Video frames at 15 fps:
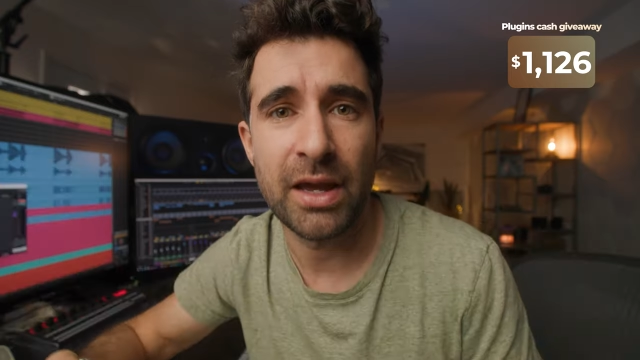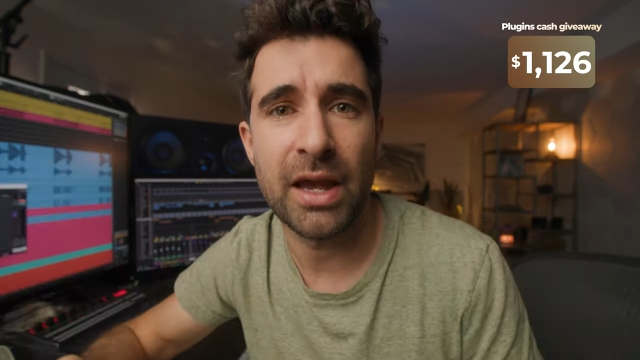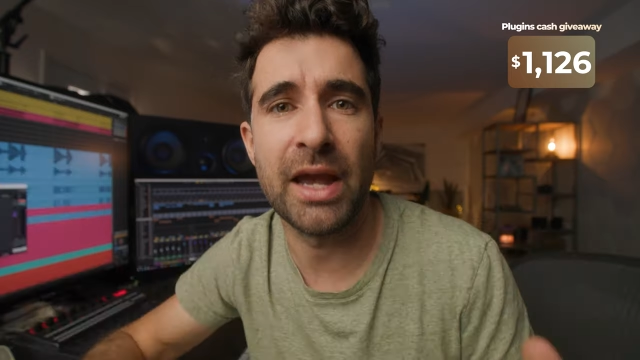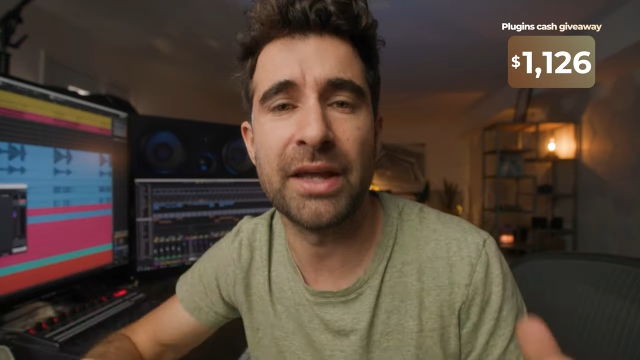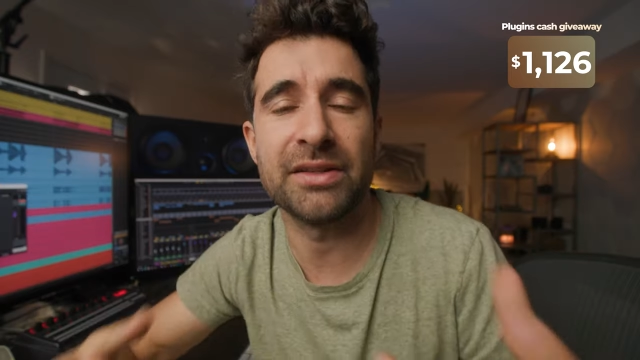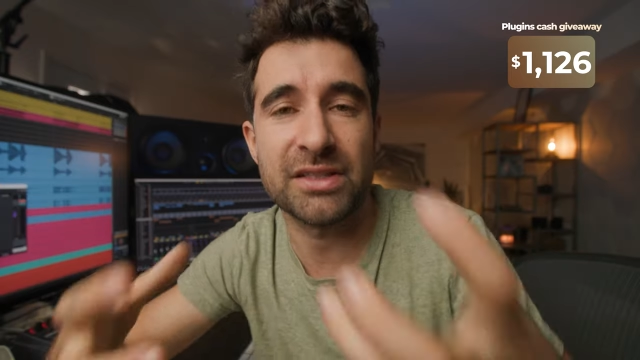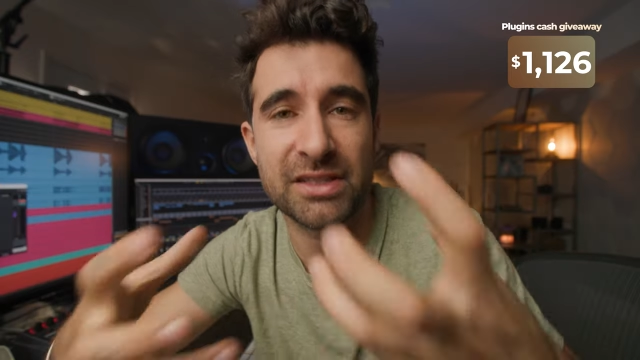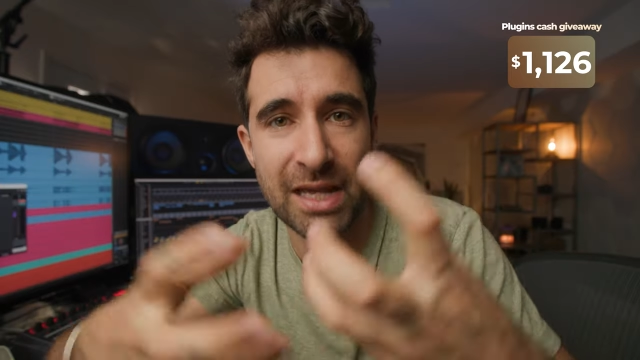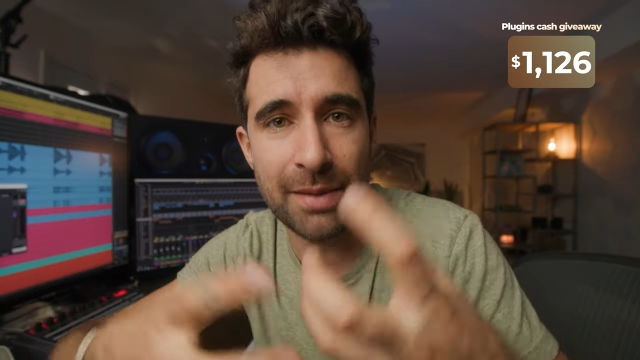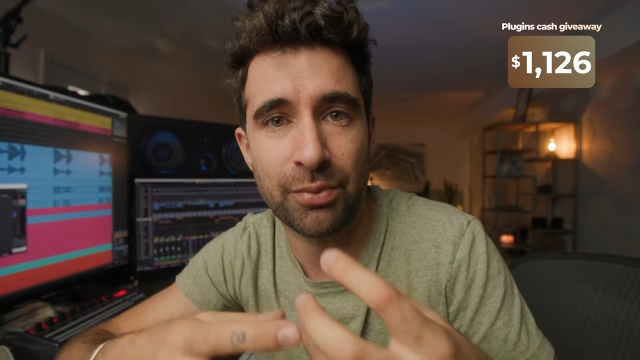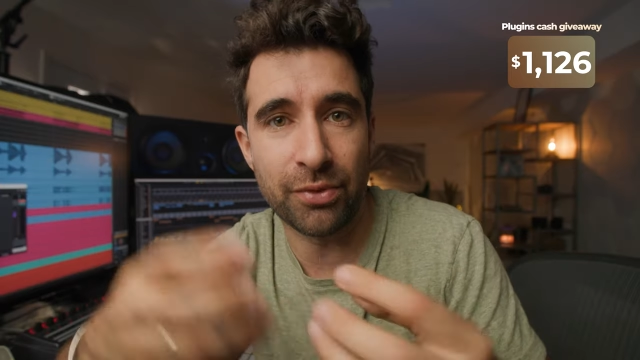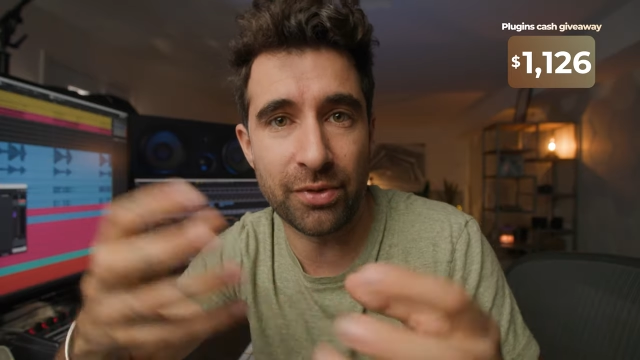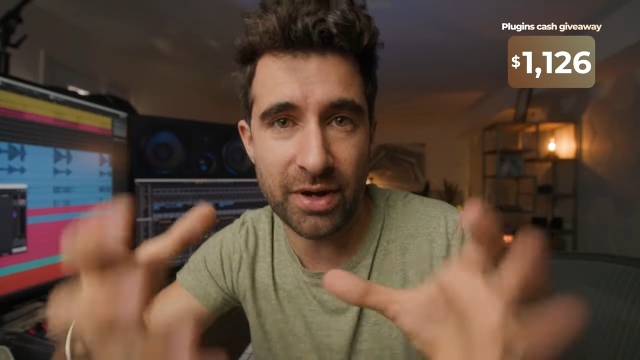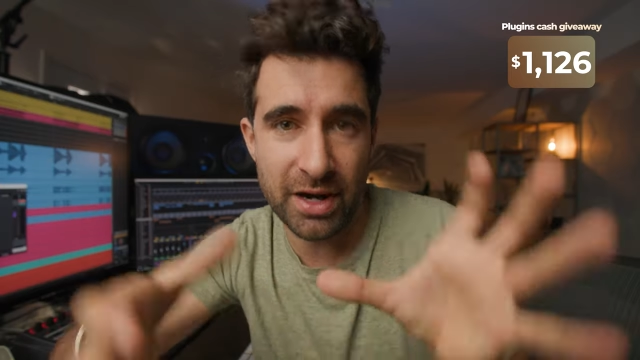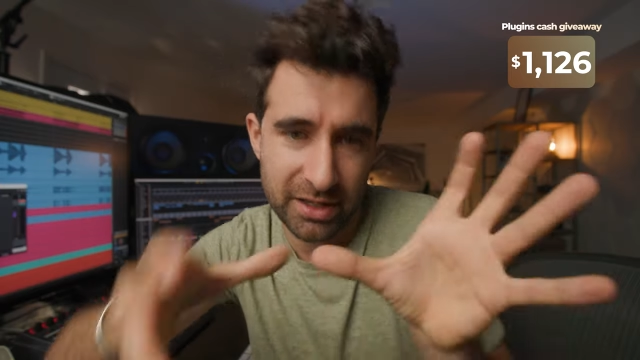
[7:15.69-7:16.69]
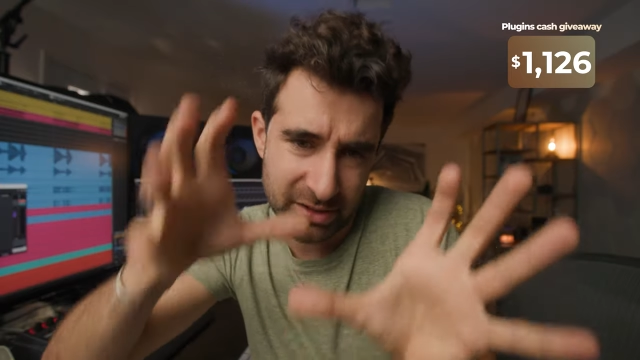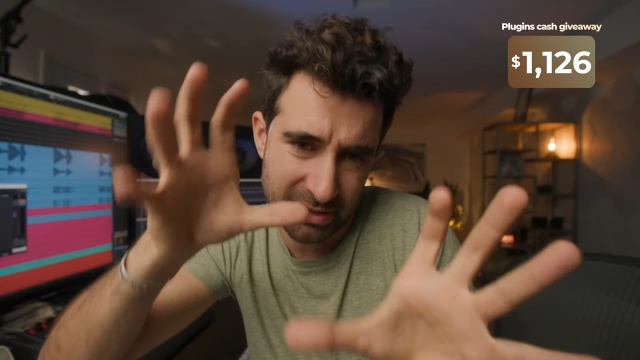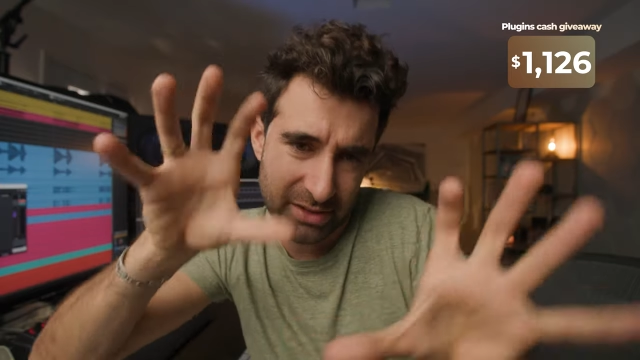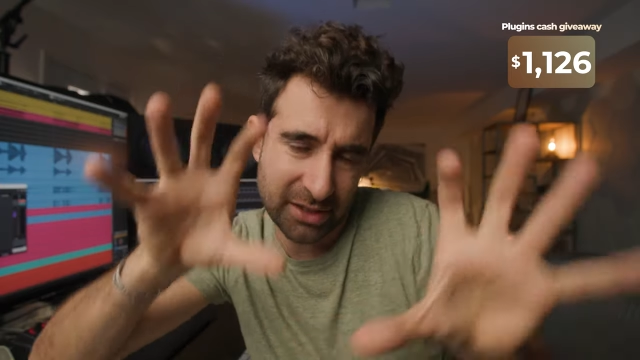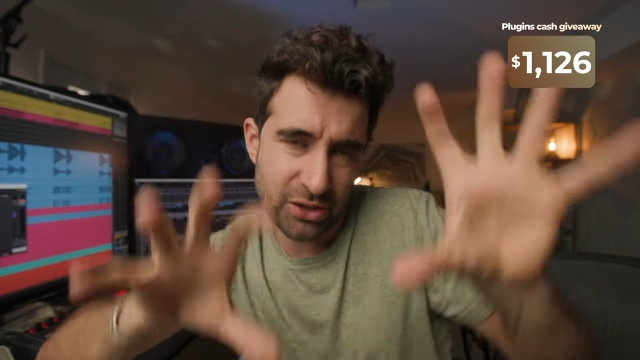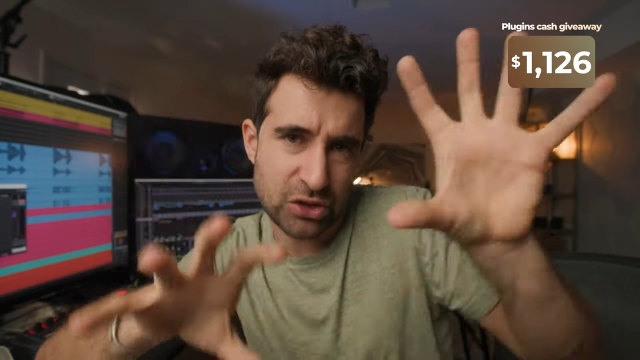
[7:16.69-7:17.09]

and separates the